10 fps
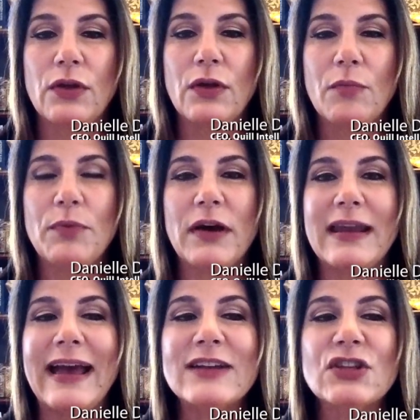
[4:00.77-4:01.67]
but
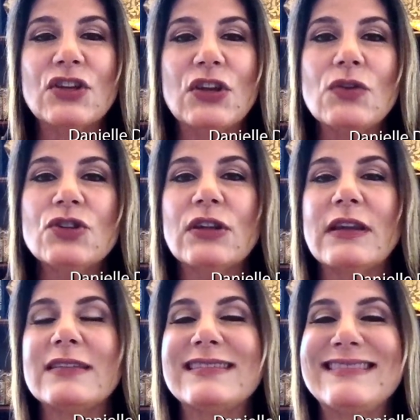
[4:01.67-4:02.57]
execution
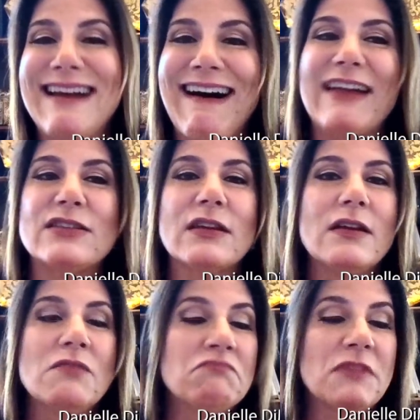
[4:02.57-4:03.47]
is not
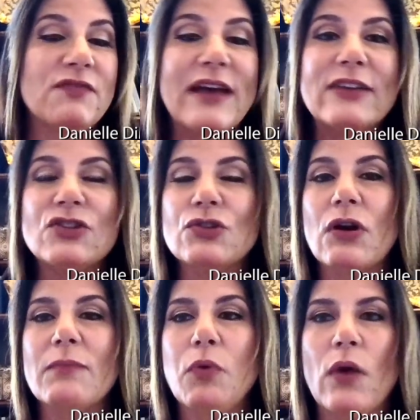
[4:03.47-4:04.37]
the Fed's
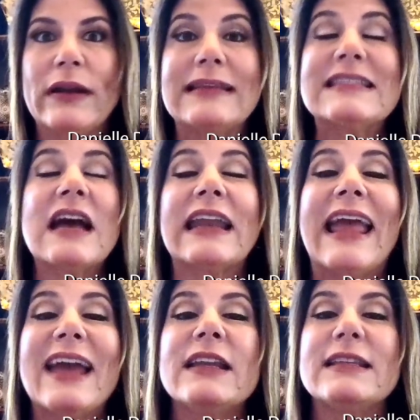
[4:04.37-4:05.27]
strong point. It's not
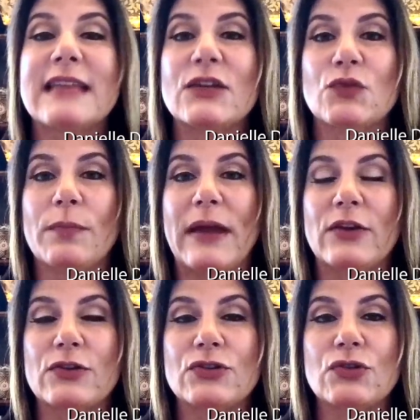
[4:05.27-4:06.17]
any central
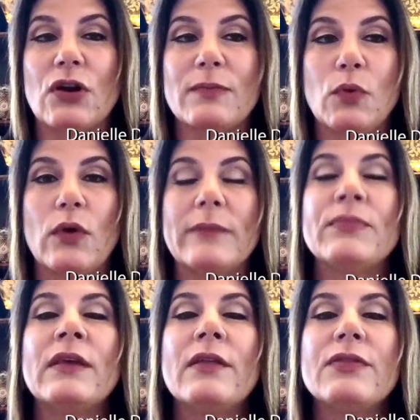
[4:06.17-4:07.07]
banker's strong point.
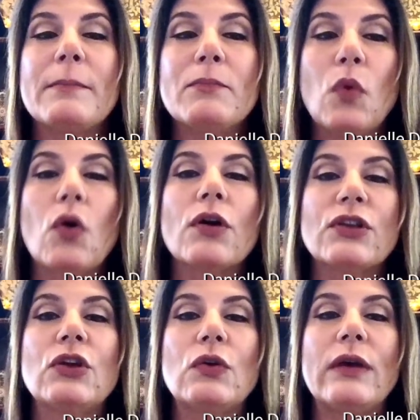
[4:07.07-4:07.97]
The more
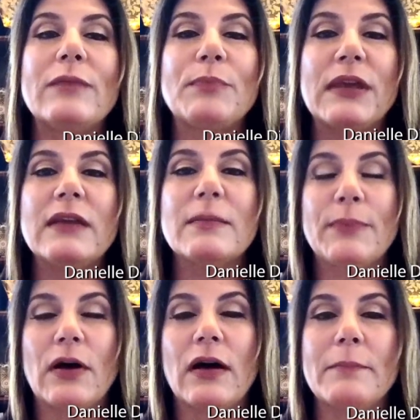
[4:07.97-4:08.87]
you impede
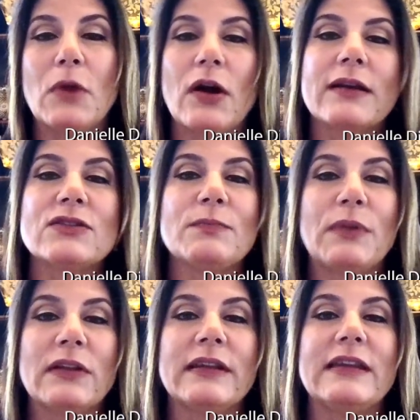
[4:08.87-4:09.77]
upon markets'
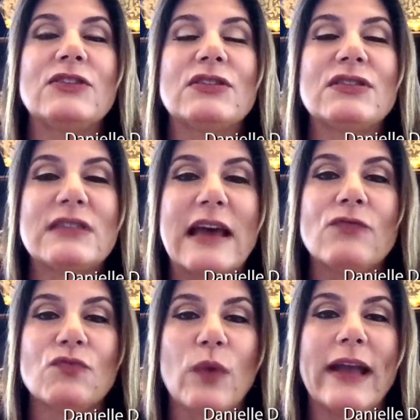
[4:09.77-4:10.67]
ability to set
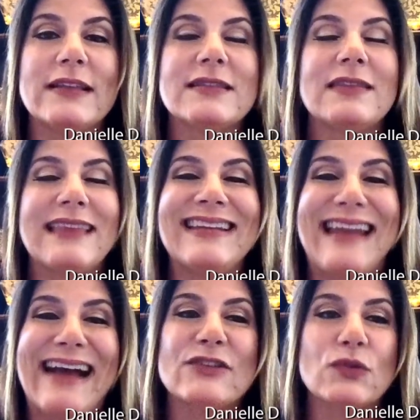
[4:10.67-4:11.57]
rates that they
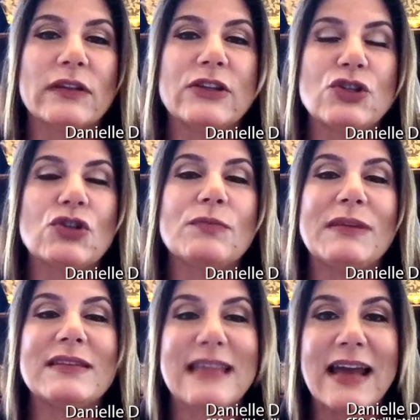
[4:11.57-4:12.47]
naturally should be
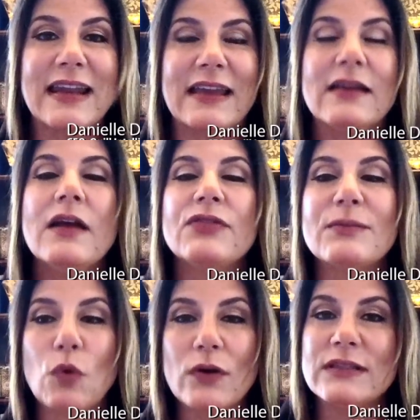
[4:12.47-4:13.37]
setting, the
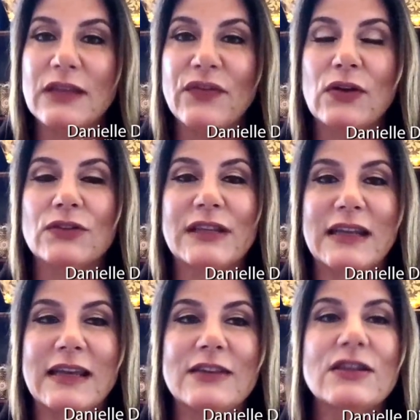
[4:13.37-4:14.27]
more difficult it
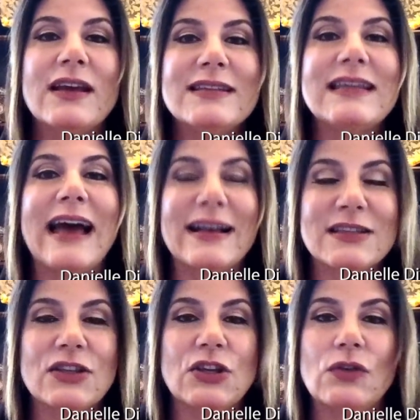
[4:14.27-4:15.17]
is to
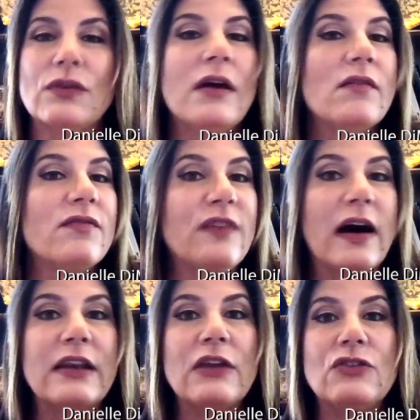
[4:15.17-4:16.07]
execute
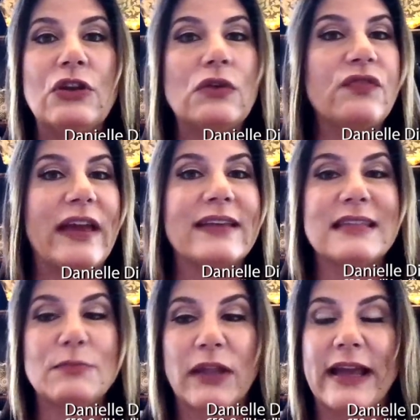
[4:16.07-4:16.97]
fun, new,
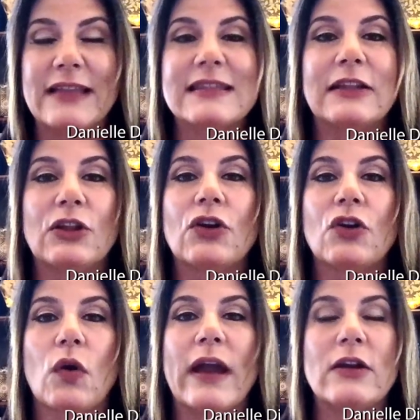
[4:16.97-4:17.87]
fancy plans that look
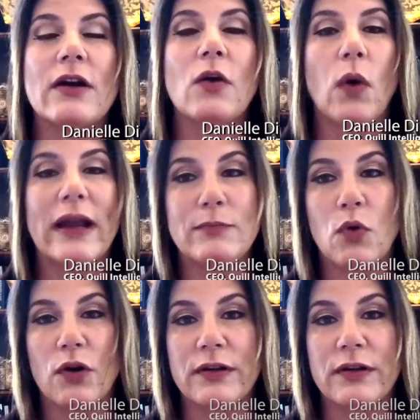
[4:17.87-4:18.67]
great on a whiteboard.